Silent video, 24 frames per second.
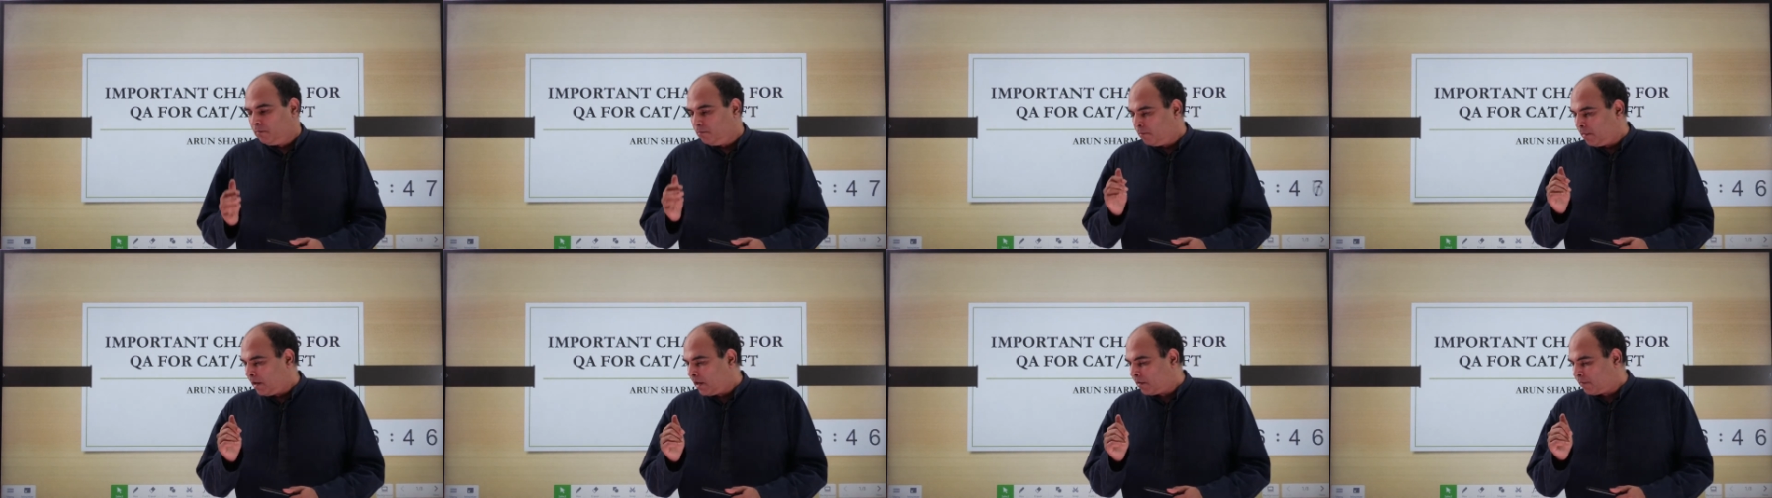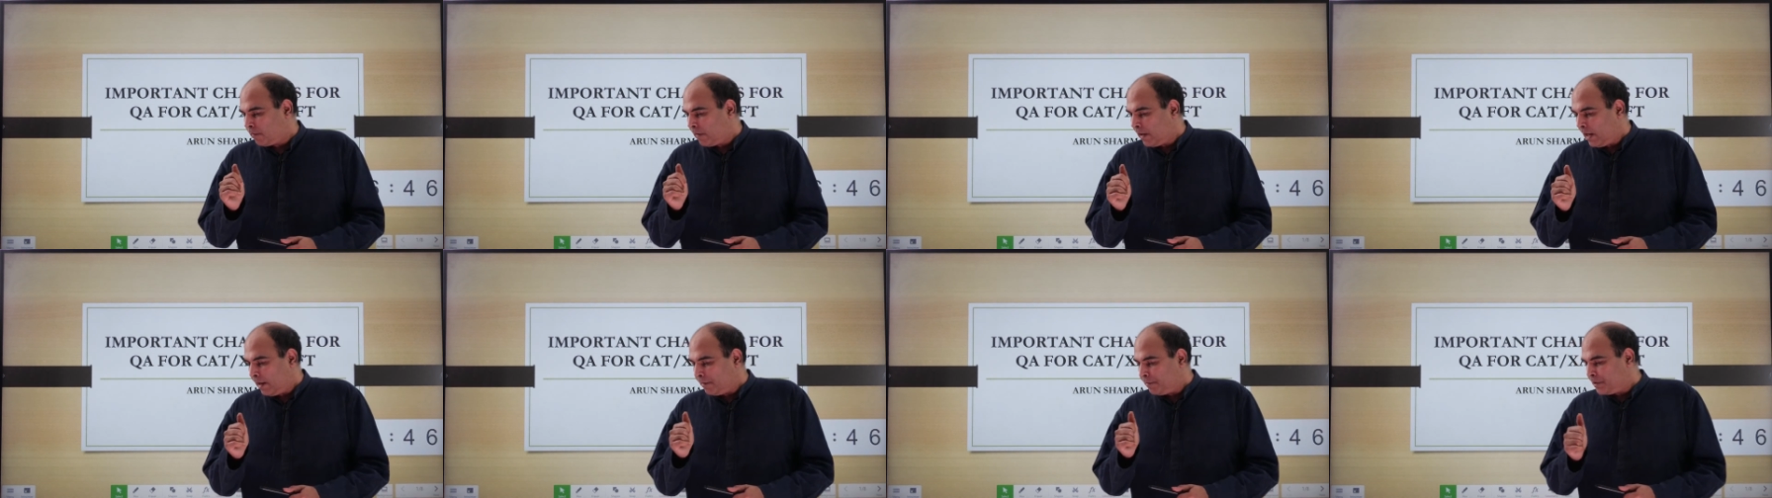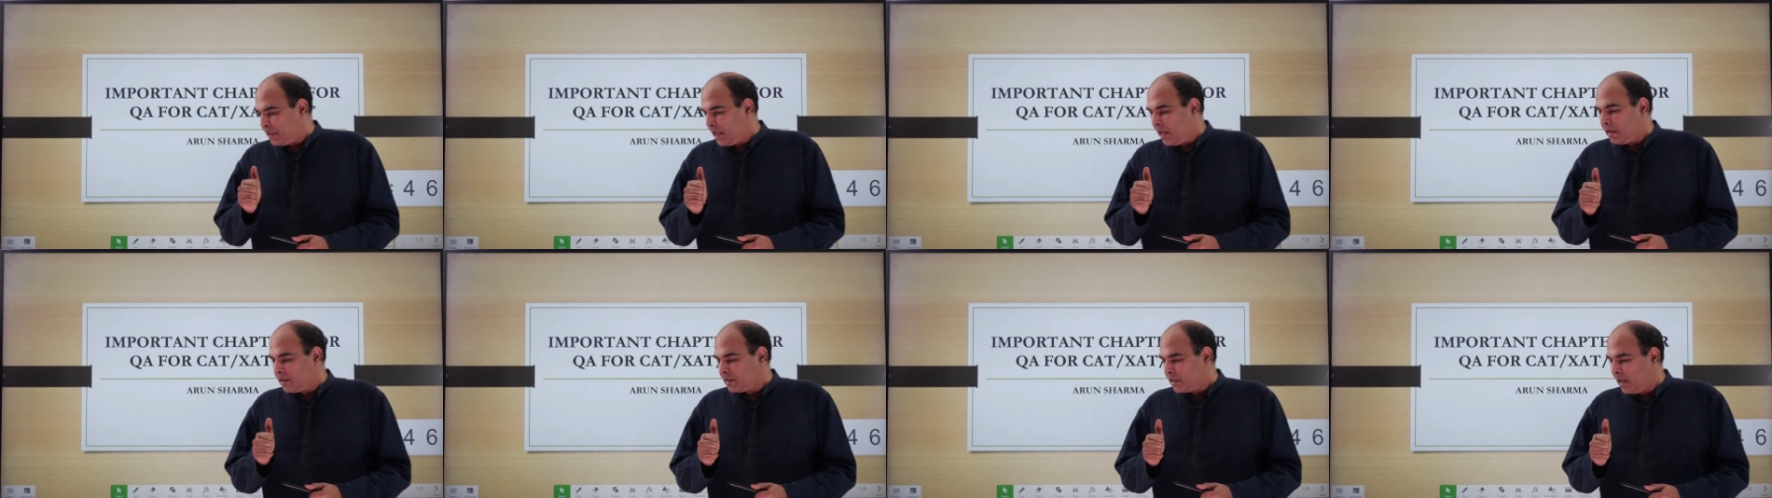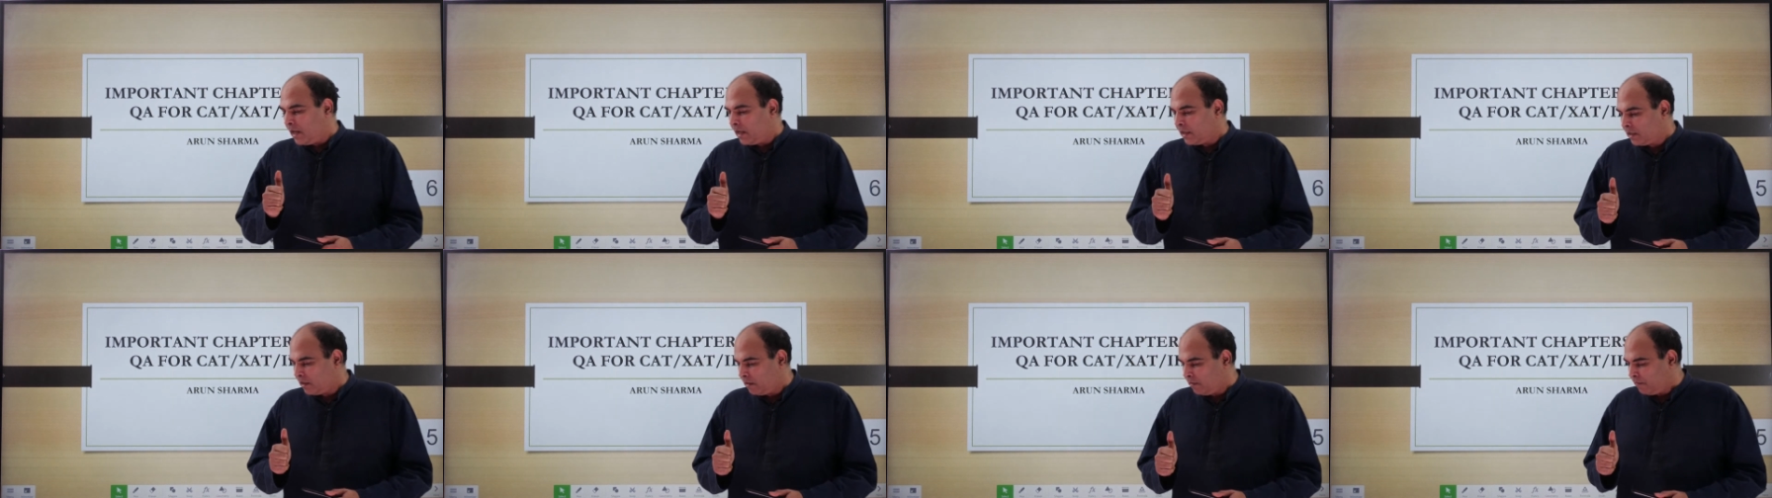But when I am saying
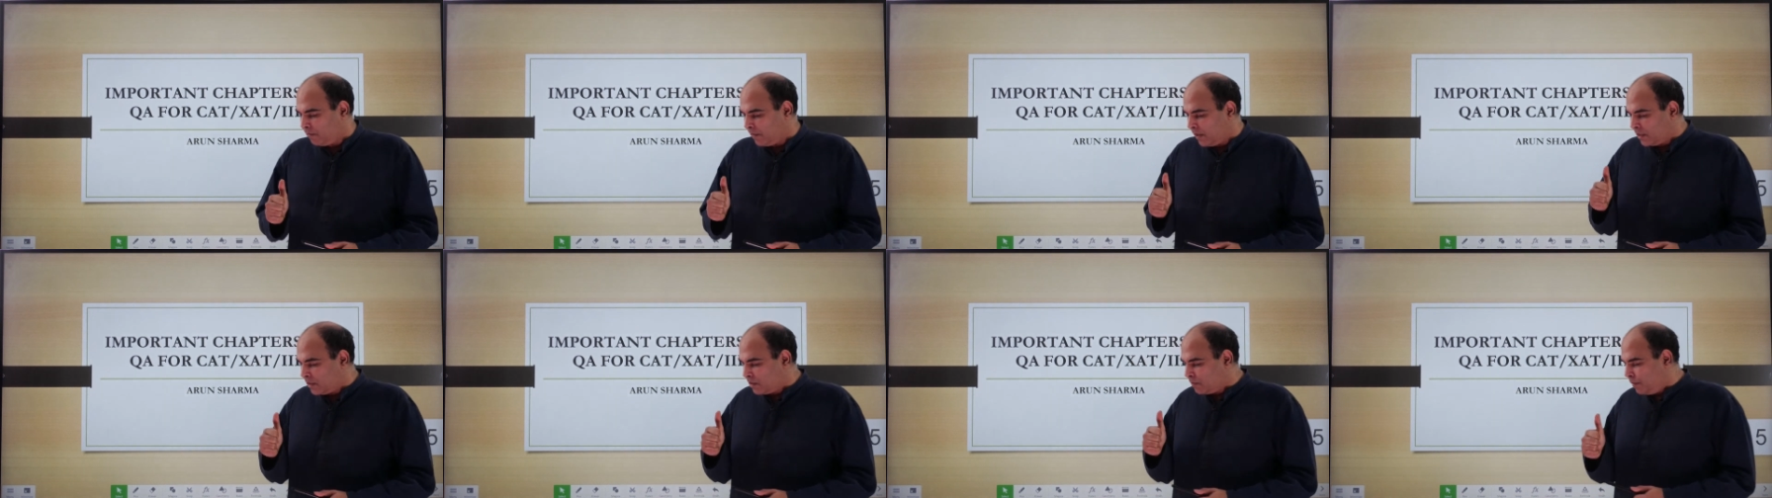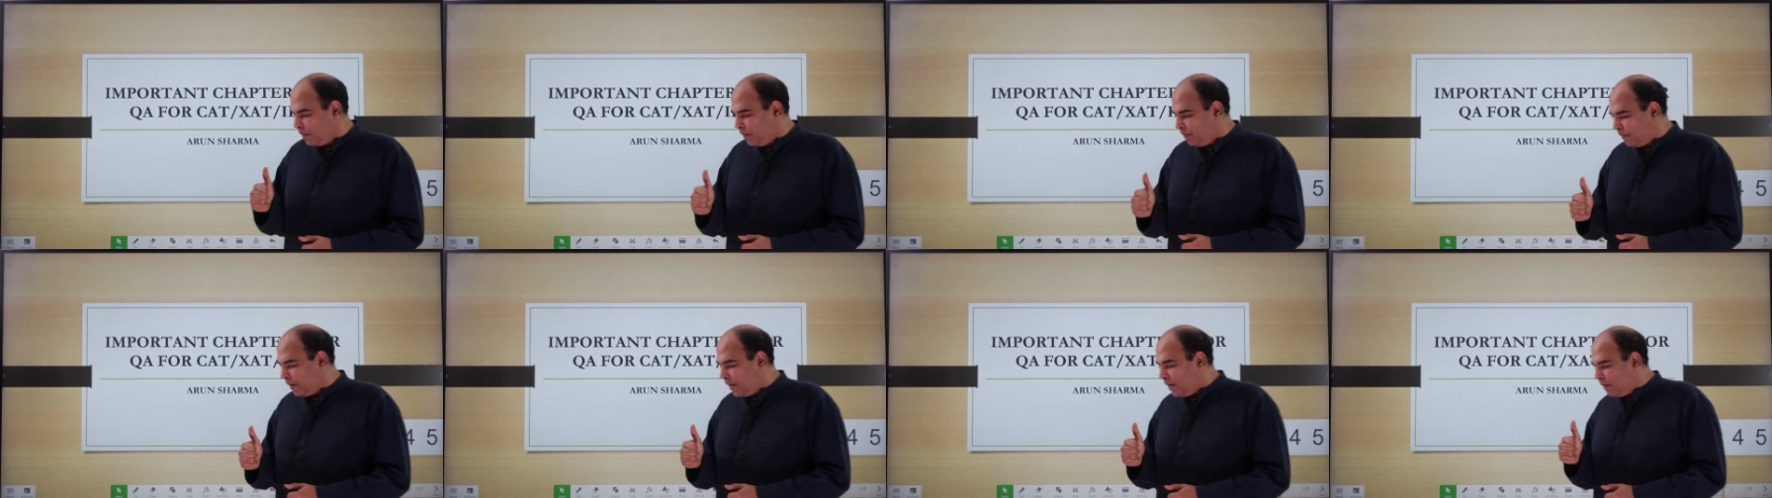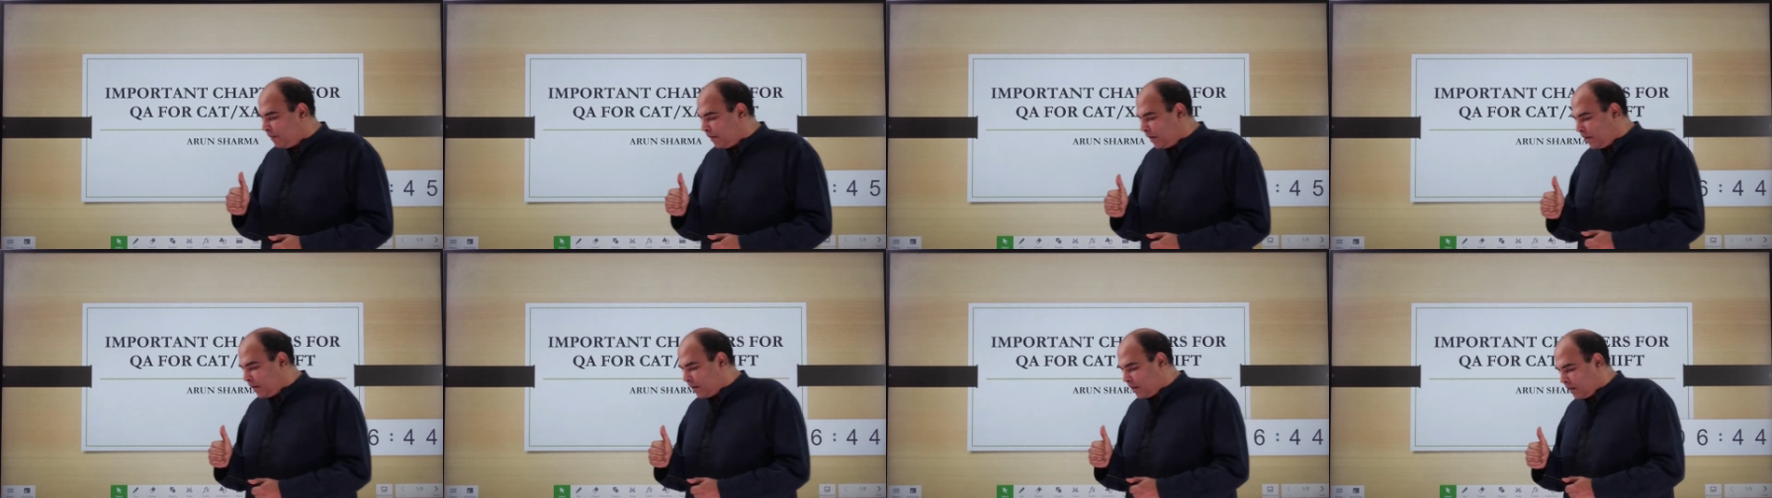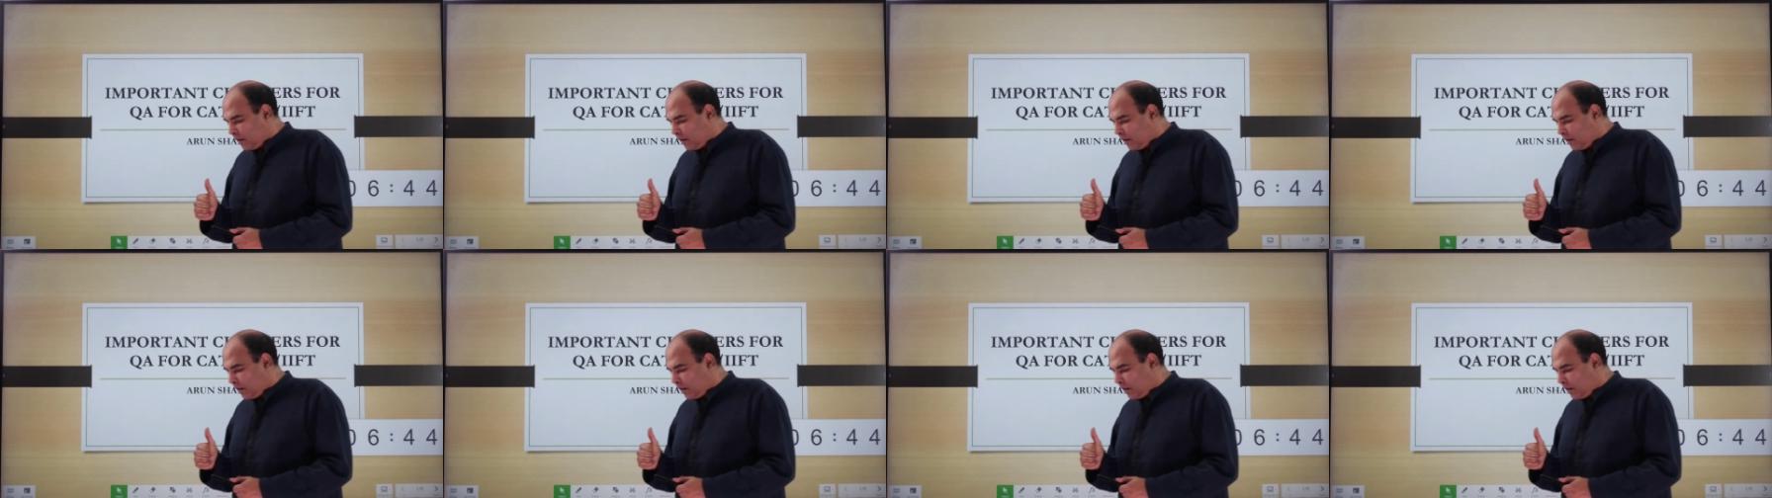selective, let's be very very